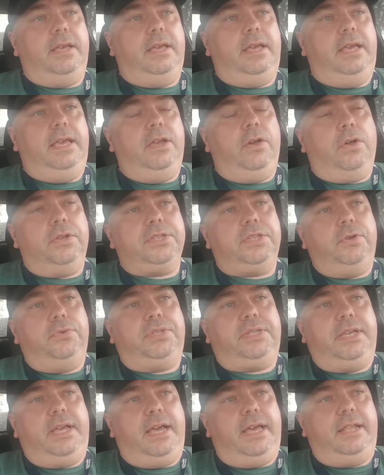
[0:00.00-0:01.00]
he also
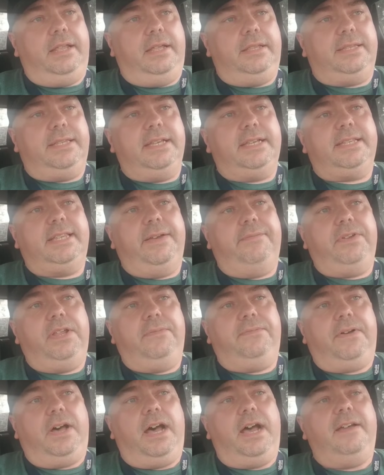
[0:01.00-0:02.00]
said
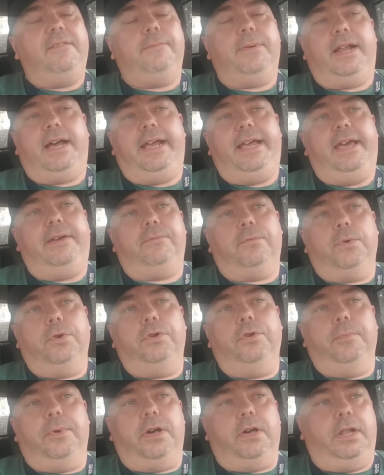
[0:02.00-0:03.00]
$675, but I have
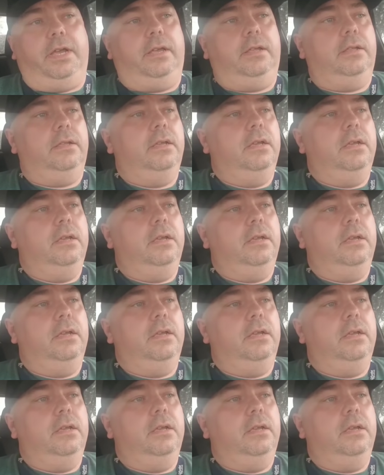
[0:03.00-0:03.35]
room on it,